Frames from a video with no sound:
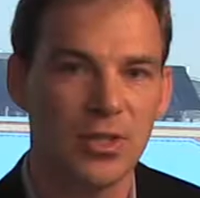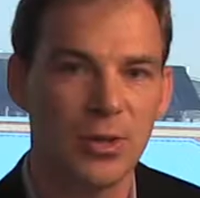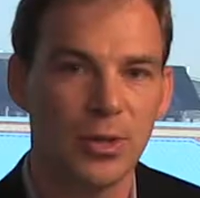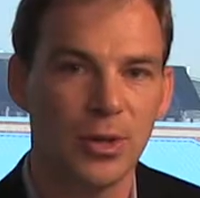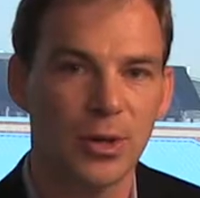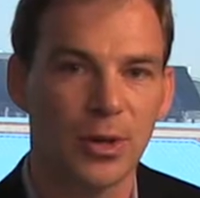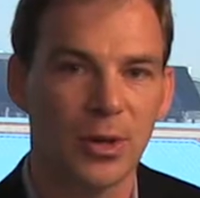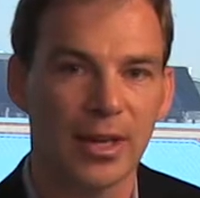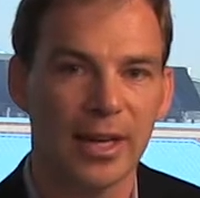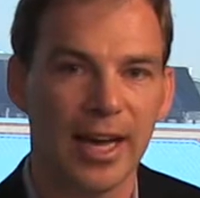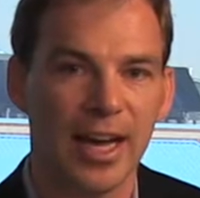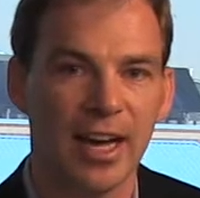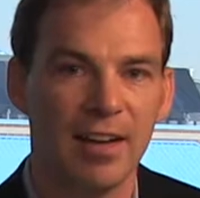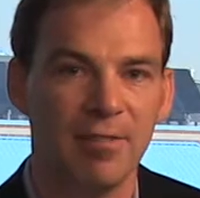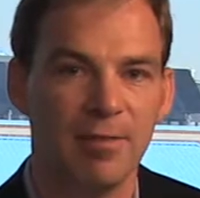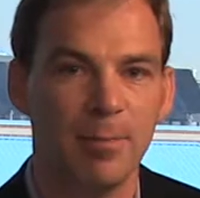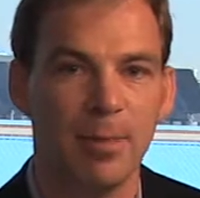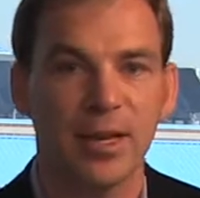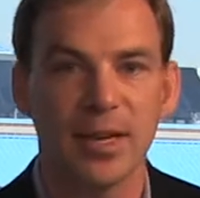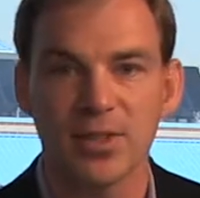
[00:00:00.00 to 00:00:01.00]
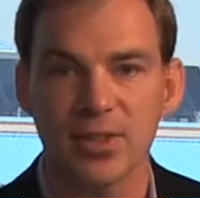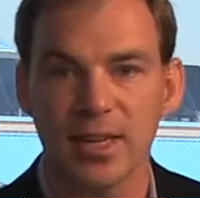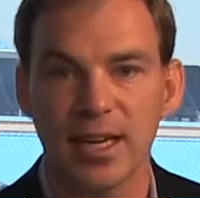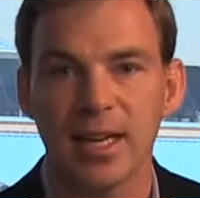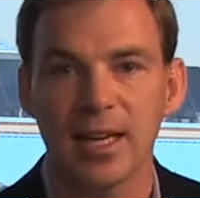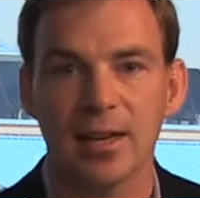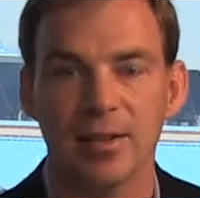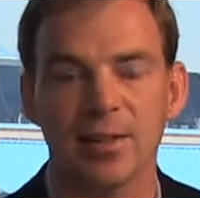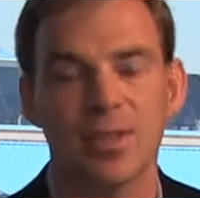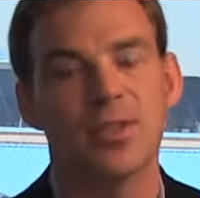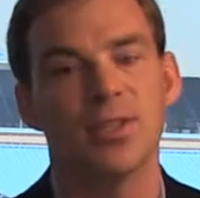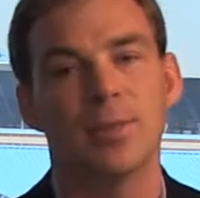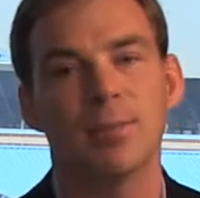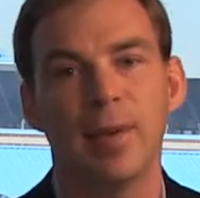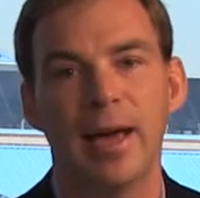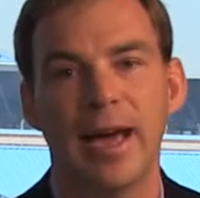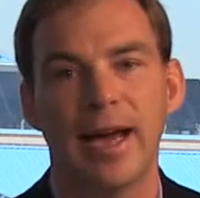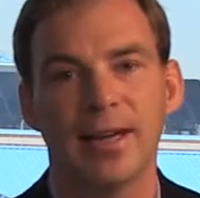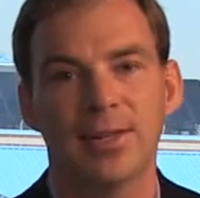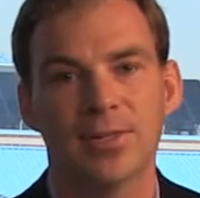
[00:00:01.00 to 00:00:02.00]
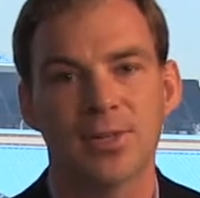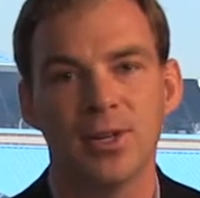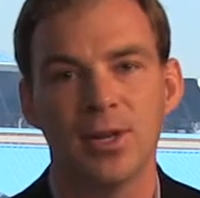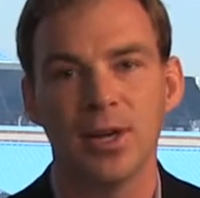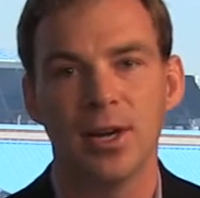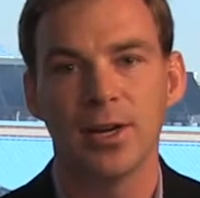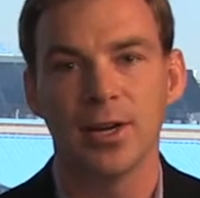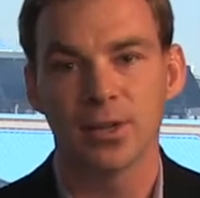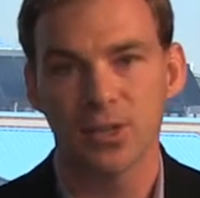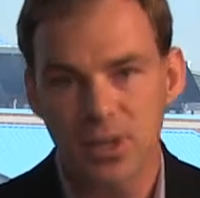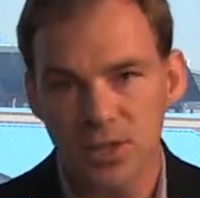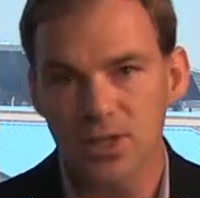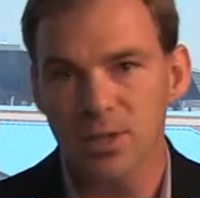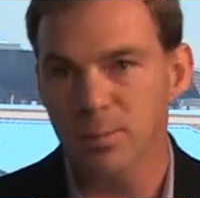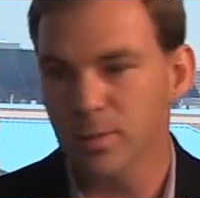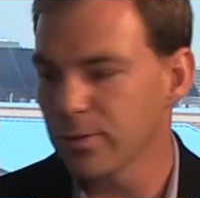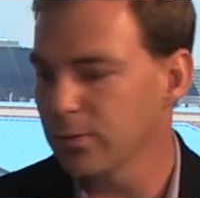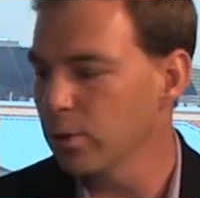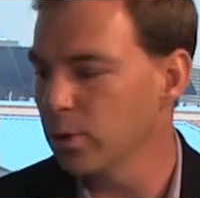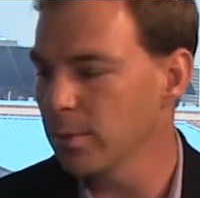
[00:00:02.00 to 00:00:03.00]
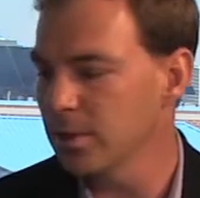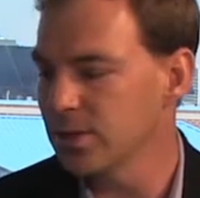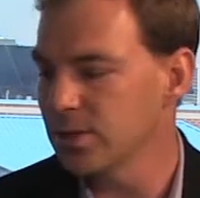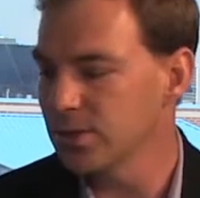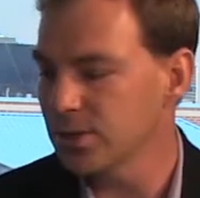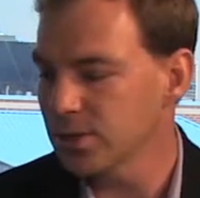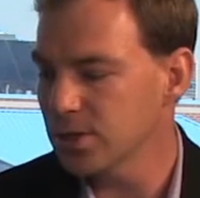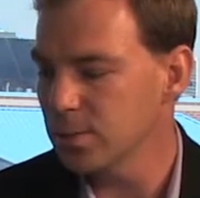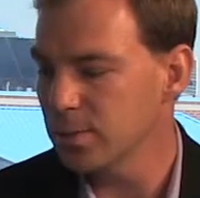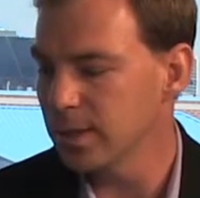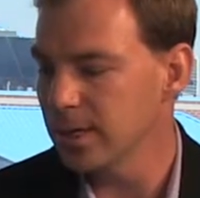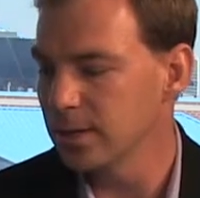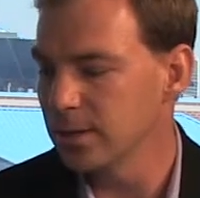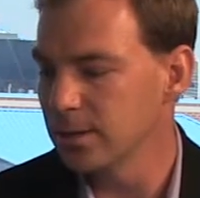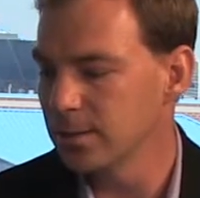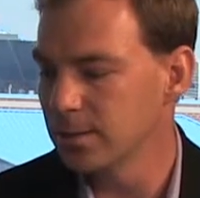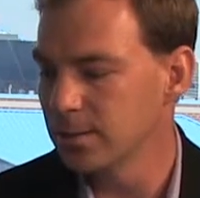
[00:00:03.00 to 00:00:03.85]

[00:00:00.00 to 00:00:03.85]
do you currently have? Because again, this impacts your system performance and your speed.